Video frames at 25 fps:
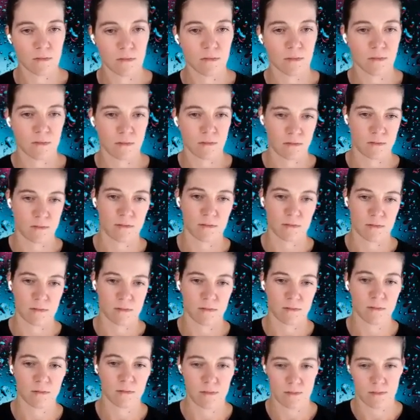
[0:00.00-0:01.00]

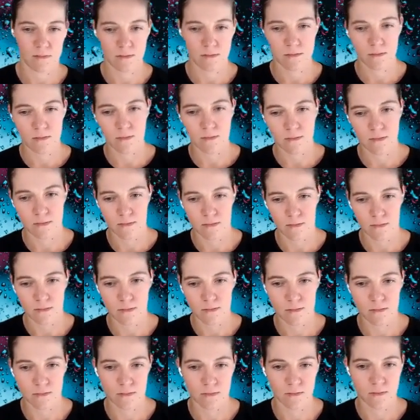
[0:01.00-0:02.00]

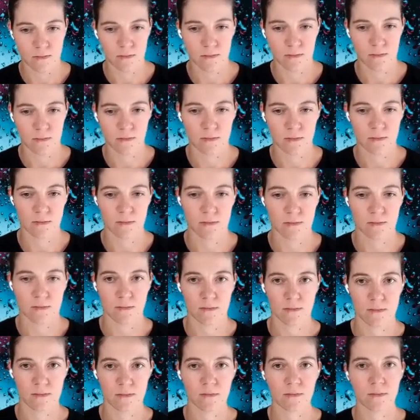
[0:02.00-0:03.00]

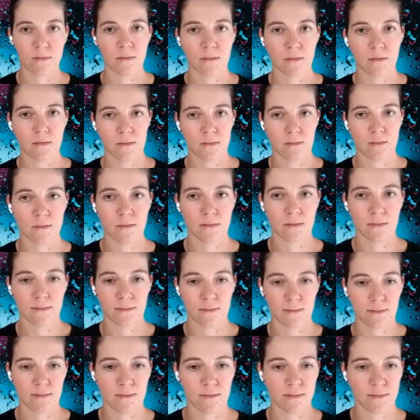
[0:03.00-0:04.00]

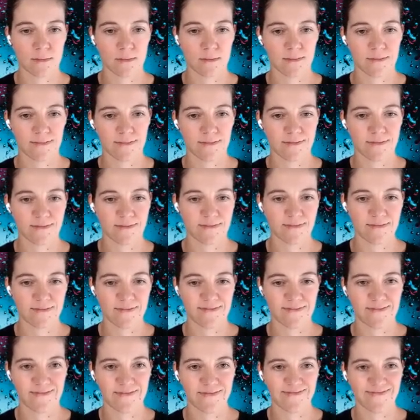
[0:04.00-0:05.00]

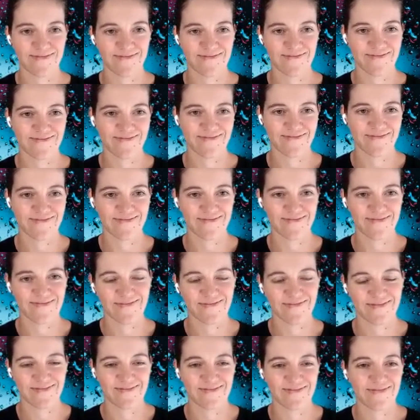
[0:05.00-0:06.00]

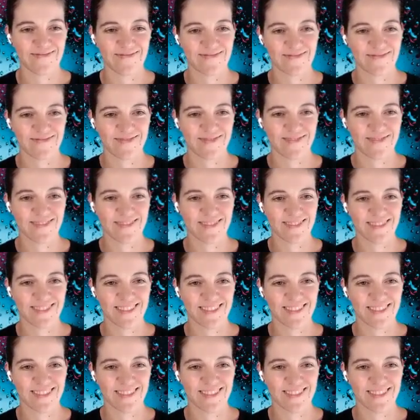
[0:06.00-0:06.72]
The person shown says nothing.